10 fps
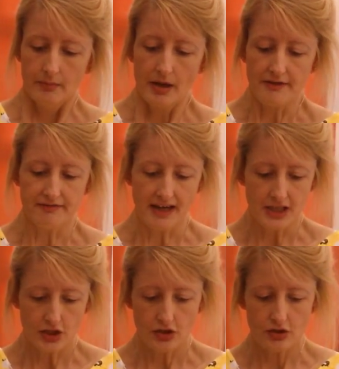my
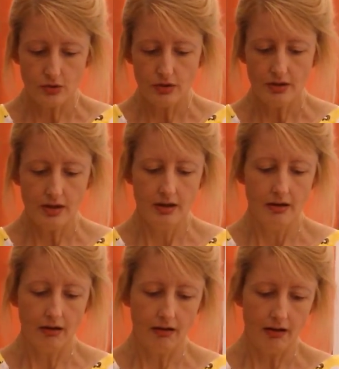friend's store,
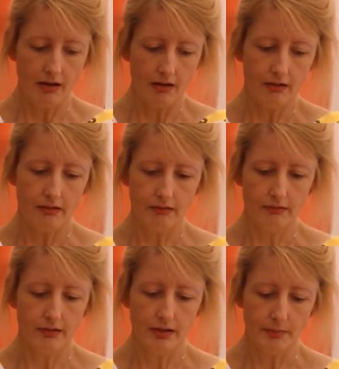
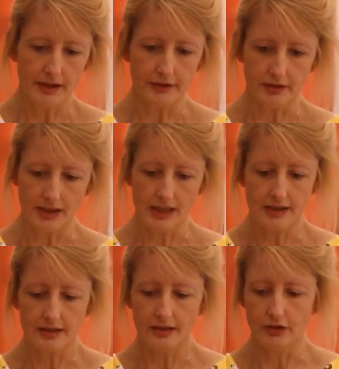oh my
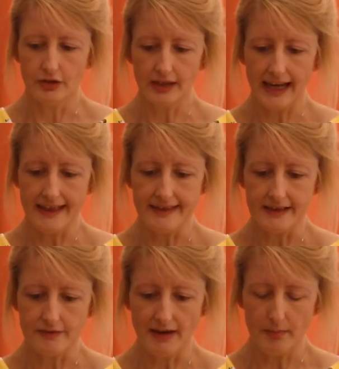goodness, look at
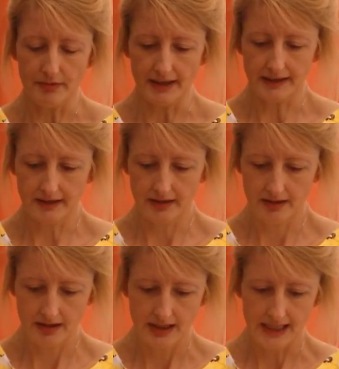this fabric.
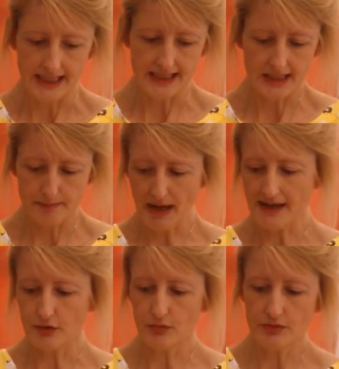It's
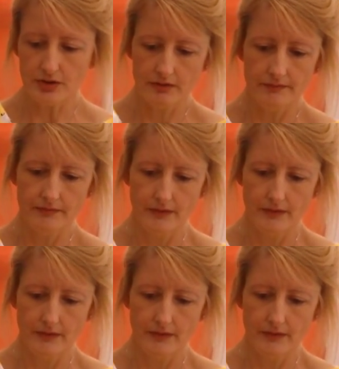panels.